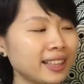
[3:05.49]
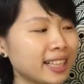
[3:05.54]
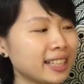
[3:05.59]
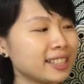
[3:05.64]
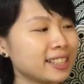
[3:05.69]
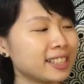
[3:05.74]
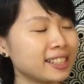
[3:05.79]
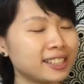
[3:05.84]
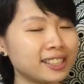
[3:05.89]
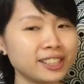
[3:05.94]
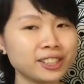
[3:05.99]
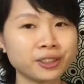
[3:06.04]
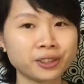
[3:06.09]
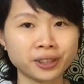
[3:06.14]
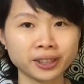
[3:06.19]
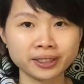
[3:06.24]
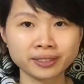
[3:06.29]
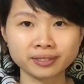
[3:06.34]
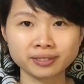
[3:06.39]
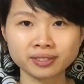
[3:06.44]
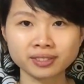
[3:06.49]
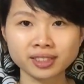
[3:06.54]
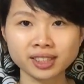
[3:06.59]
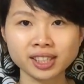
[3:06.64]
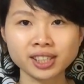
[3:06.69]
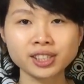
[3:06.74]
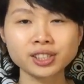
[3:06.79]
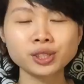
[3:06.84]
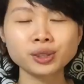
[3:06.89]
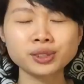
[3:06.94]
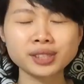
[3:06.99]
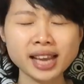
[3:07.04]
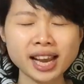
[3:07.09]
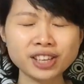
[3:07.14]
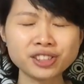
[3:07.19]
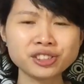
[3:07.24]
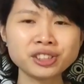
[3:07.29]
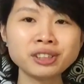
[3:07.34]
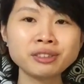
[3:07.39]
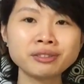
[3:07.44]
That's the C chord. So it's
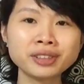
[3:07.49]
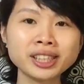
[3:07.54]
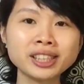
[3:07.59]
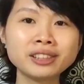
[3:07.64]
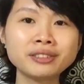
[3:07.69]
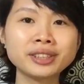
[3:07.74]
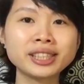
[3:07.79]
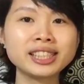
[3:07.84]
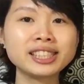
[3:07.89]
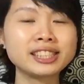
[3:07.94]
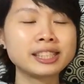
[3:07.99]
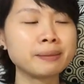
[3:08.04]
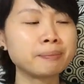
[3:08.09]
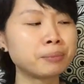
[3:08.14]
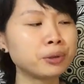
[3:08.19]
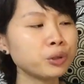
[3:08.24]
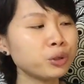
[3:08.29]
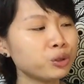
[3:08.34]
actually really, really simple.